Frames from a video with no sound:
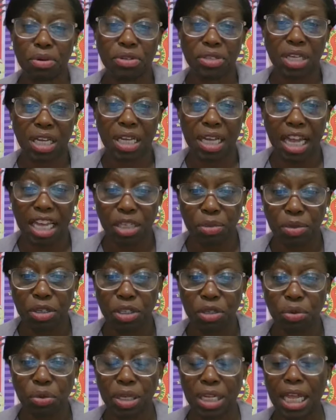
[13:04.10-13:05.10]
per se as we
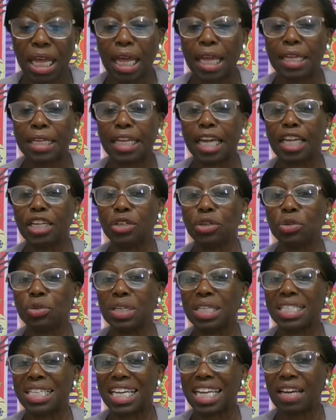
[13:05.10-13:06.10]
do it. They do
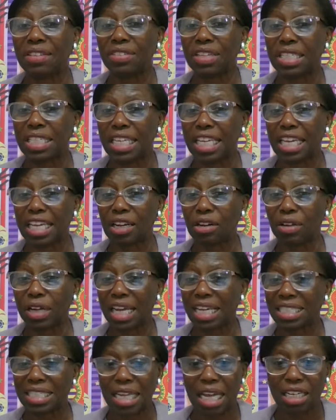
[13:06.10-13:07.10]
the Day of the Dead,
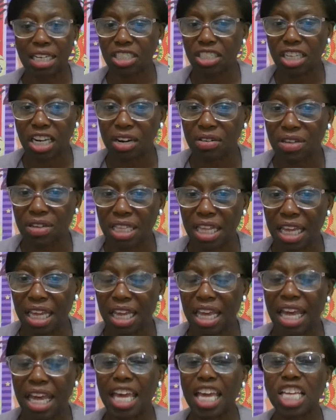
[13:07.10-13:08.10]
okay? It's not a scary thing.
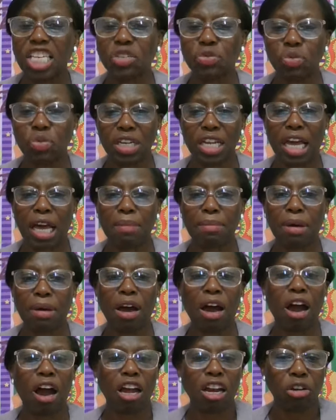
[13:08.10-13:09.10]
It's really about
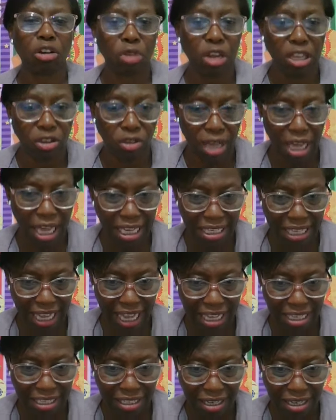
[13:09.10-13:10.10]
honoring your
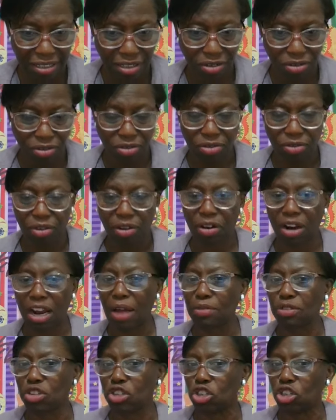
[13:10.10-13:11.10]
ancestors, all right?
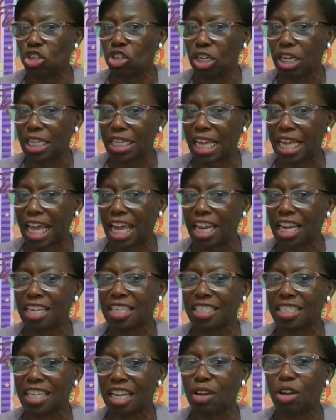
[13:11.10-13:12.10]
I want you to look at that and
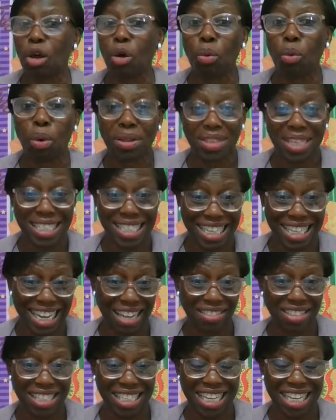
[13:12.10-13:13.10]
understand what the Day
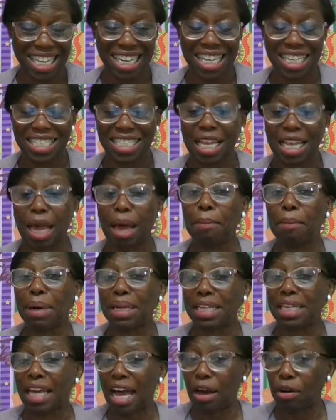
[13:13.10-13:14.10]
of the Dead is.
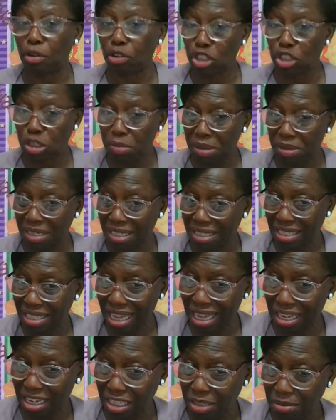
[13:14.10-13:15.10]
But now I want you to be able to
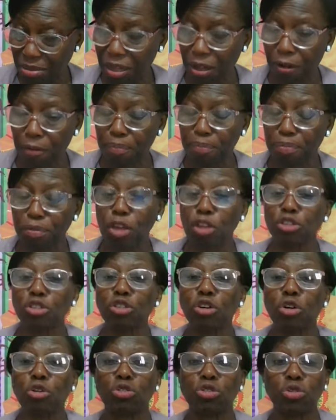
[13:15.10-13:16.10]
say it as well.
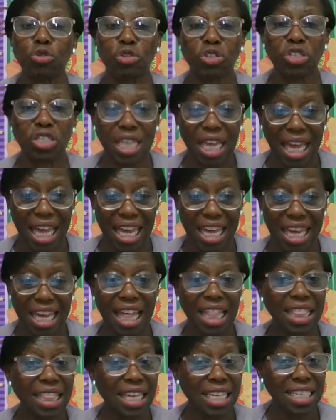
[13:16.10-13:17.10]
So to say
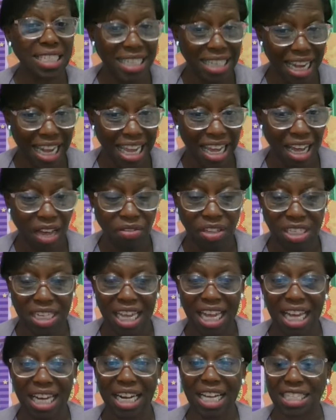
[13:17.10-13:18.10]
the Day of the
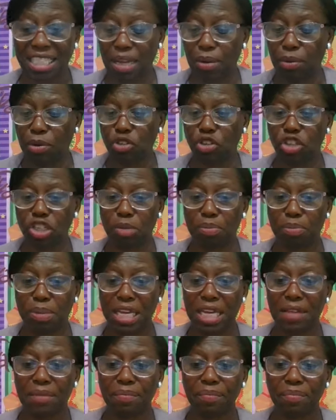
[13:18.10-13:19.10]
Dead, class, I want you to
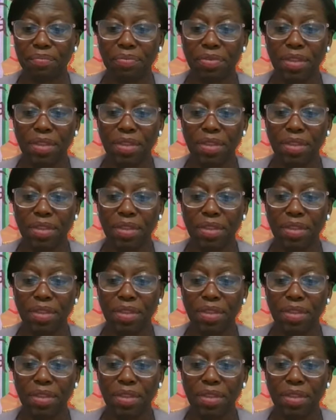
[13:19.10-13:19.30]
repeat